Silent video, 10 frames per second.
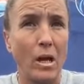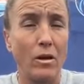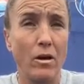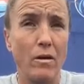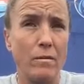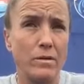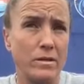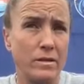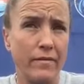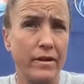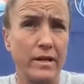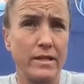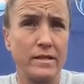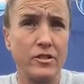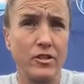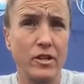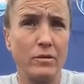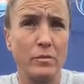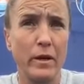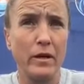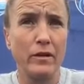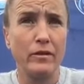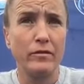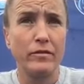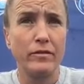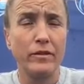no, it was definitely a decision I was part of.